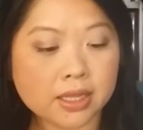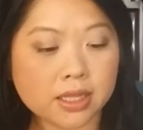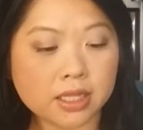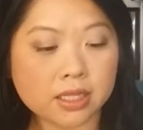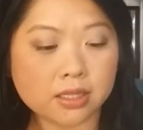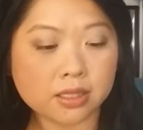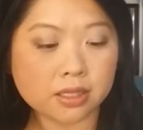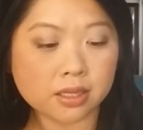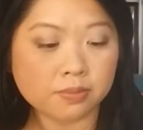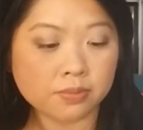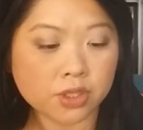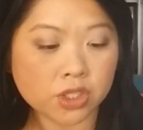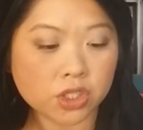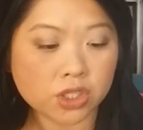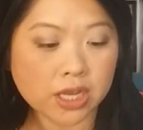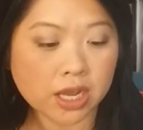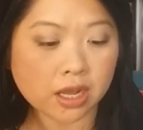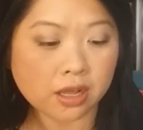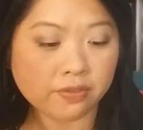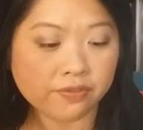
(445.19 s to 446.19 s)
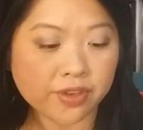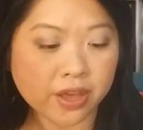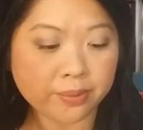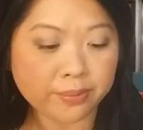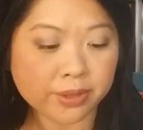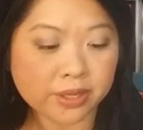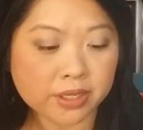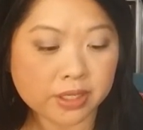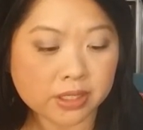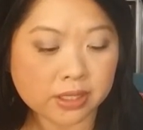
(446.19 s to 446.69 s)
This is the Michelle
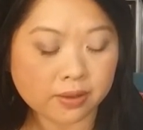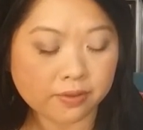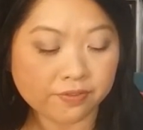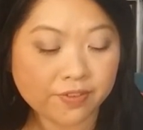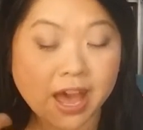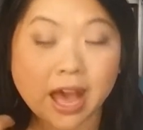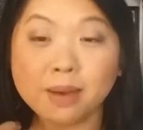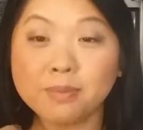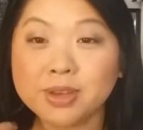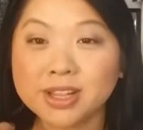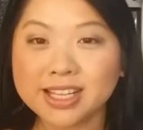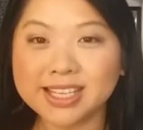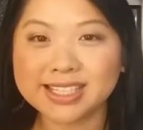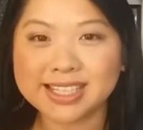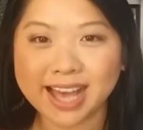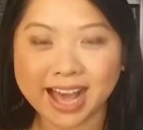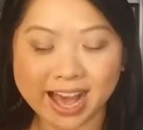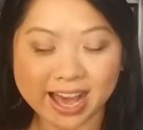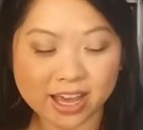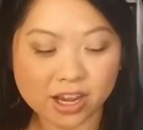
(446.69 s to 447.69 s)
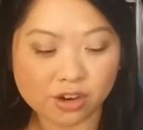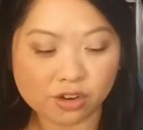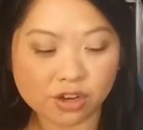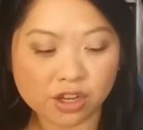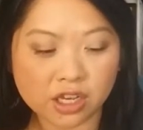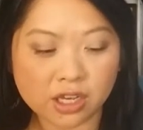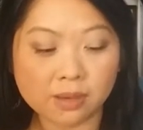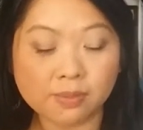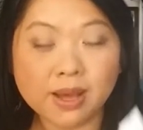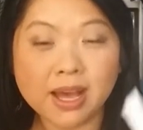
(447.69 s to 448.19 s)
Fabulous Fabulous Eye
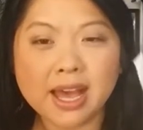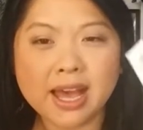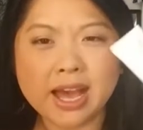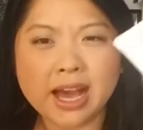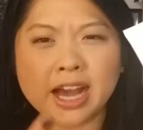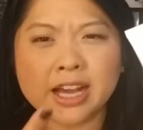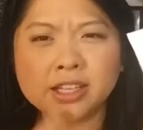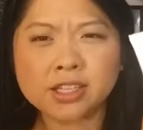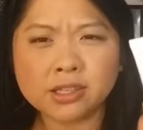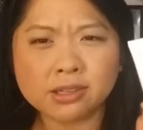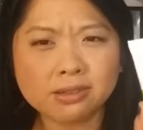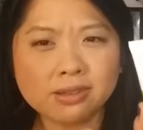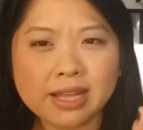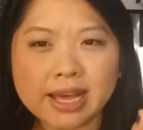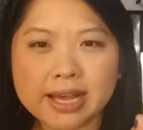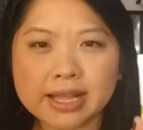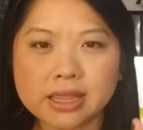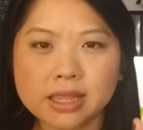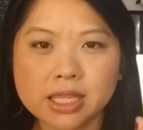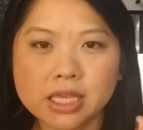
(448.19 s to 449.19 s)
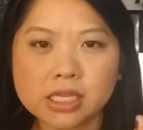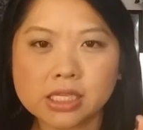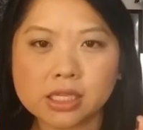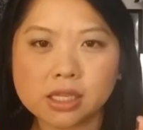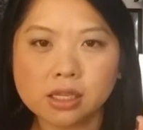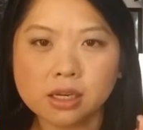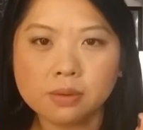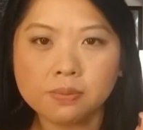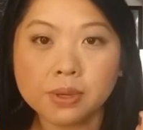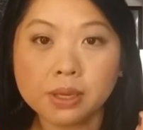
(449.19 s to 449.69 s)
Cream. I do like this
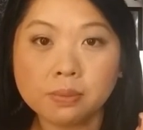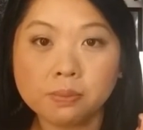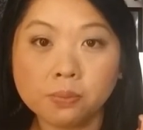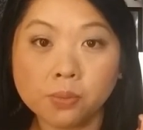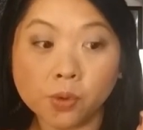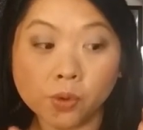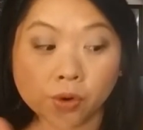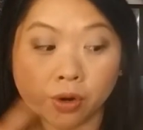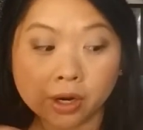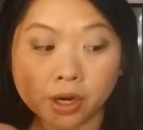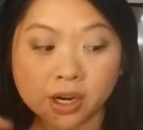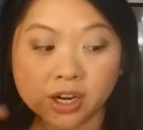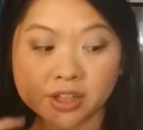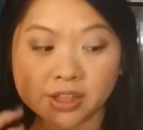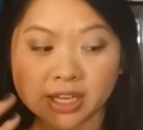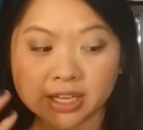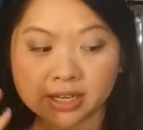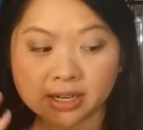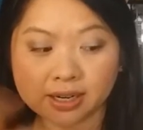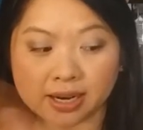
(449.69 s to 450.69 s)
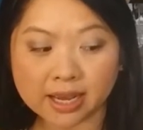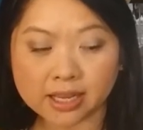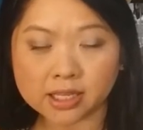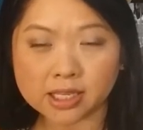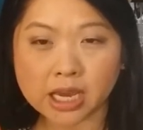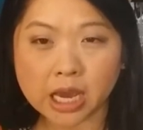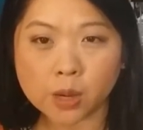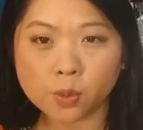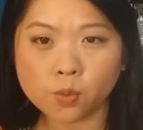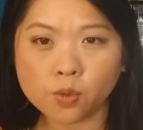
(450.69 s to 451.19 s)
a little bit more than the
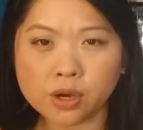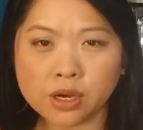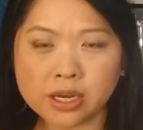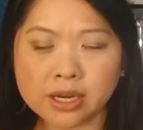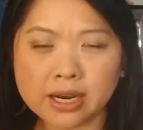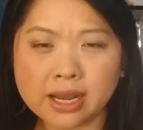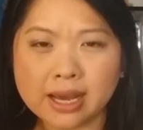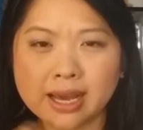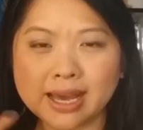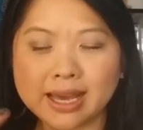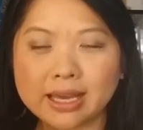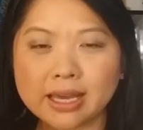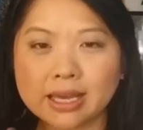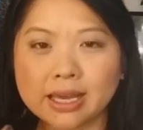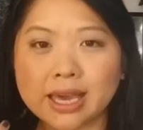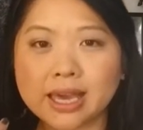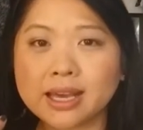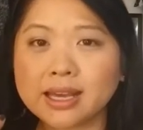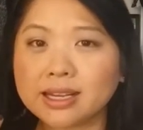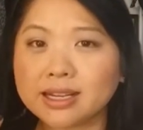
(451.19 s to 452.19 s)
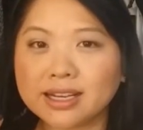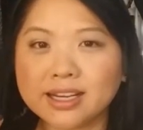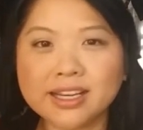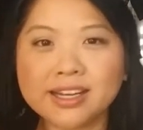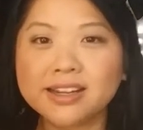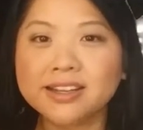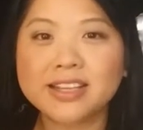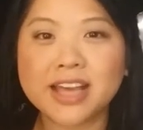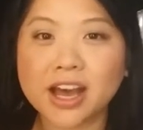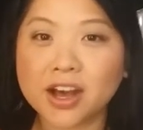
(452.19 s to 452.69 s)
nighttime one. I can't
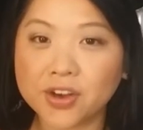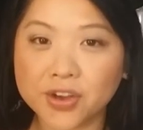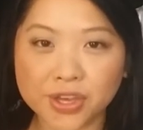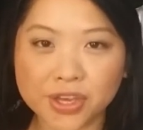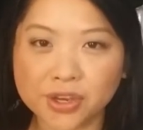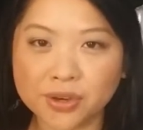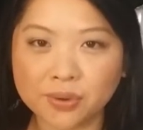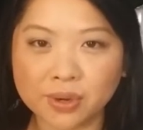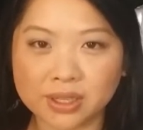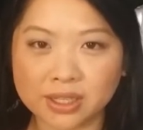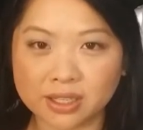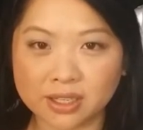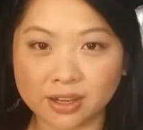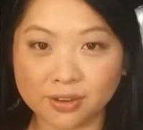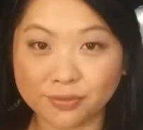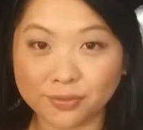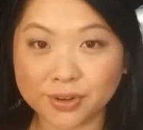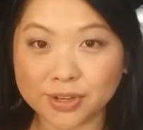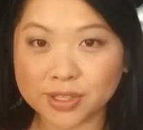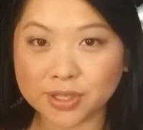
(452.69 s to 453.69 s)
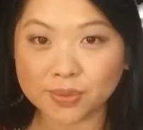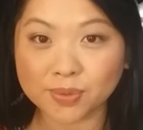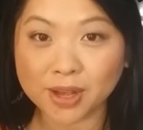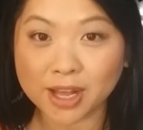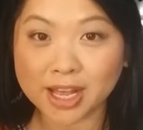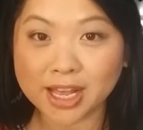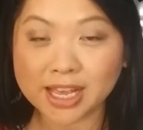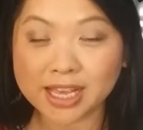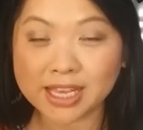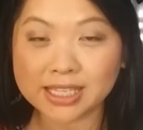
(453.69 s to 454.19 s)
couldn't tell you what the difference
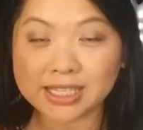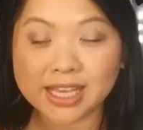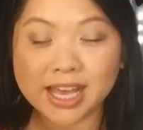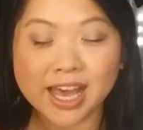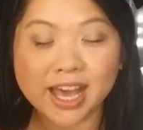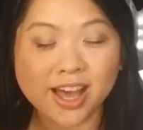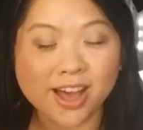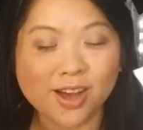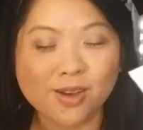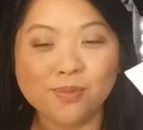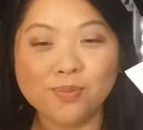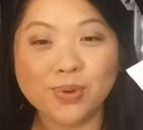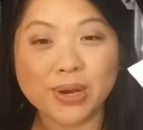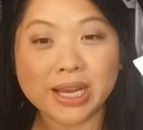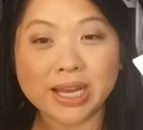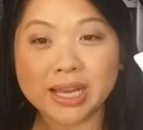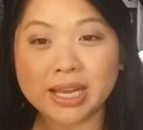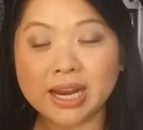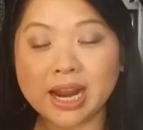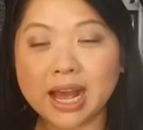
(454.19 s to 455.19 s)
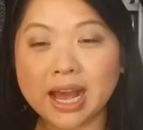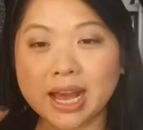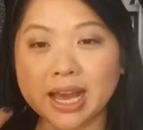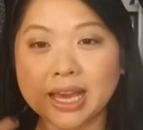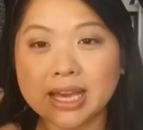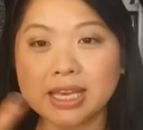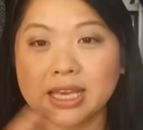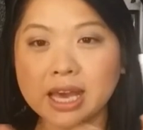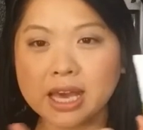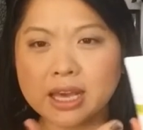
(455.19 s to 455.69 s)
was, but
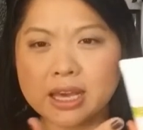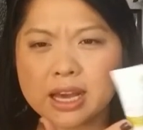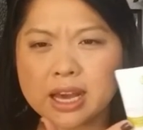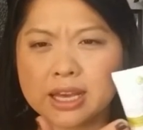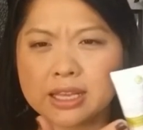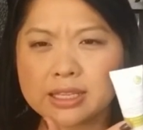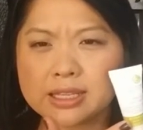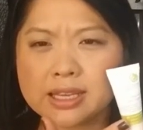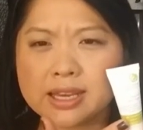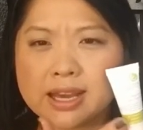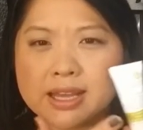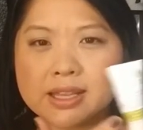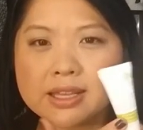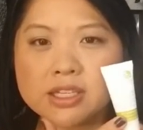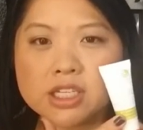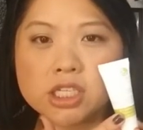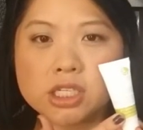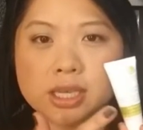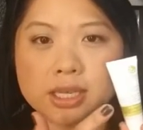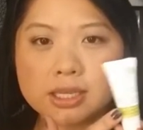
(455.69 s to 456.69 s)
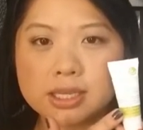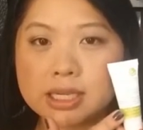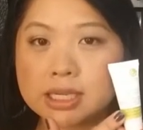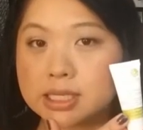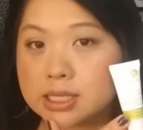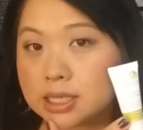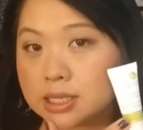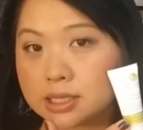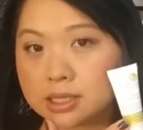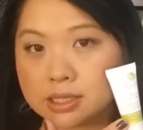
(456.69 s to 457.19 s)
I I think I like just like the
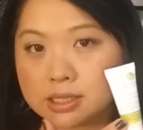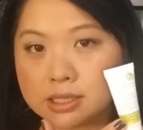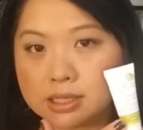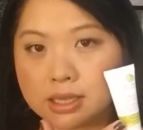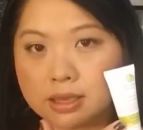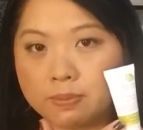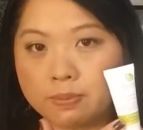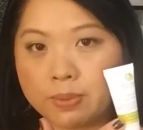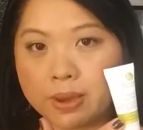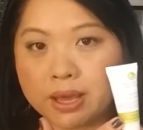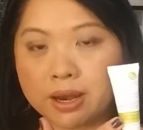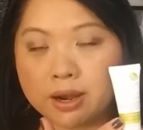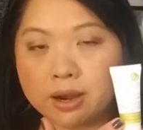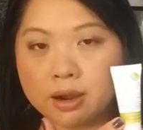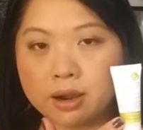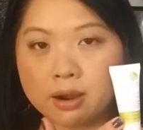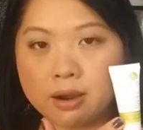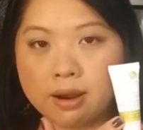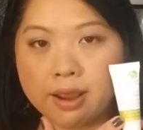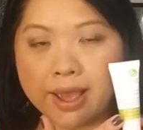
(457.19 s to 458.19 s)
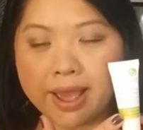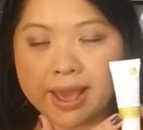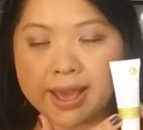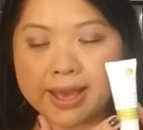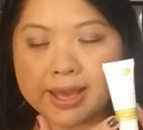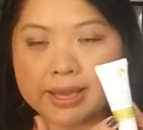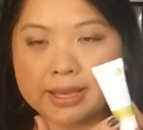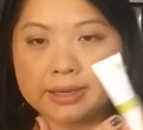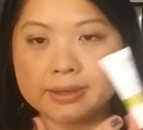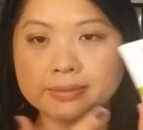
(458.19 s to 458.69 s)
consistency better
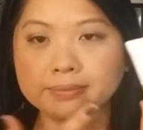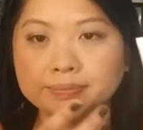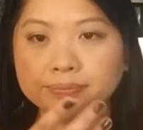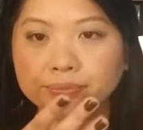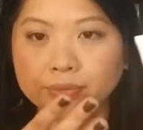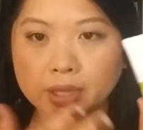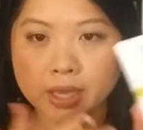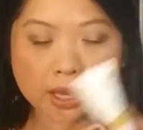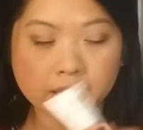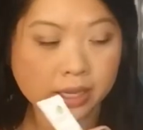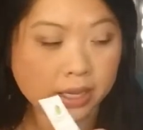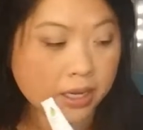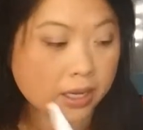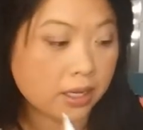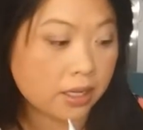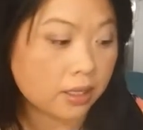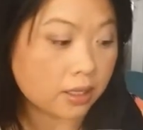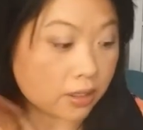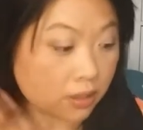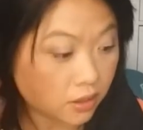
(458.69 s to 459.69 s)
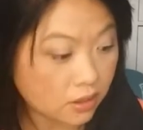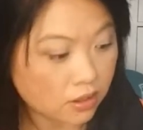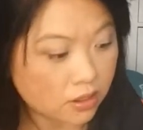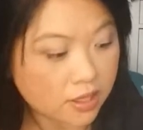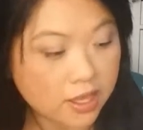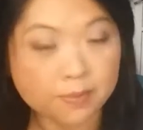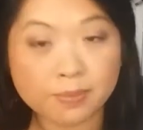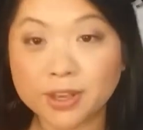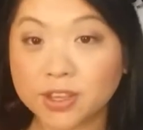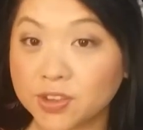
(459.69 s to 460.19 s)
and I'm going to
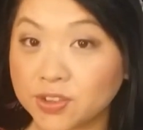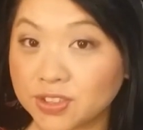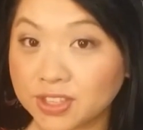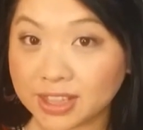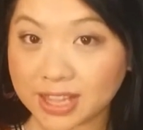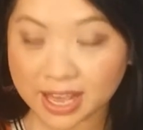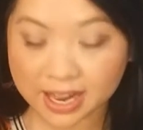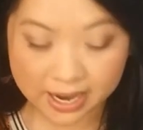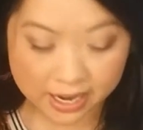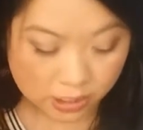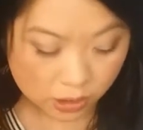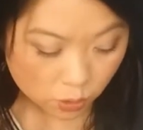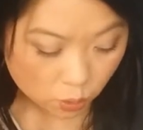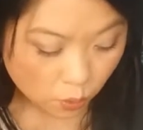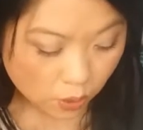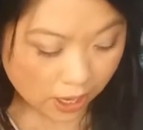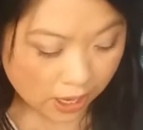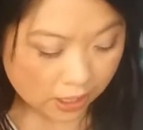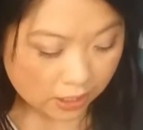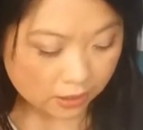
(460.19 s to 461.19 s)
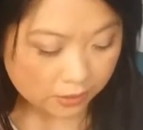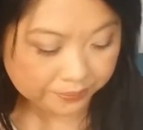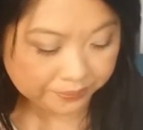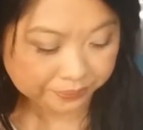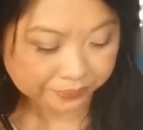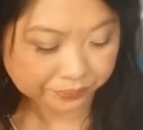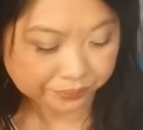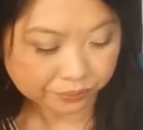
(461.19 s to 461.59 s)
keep on using that as well.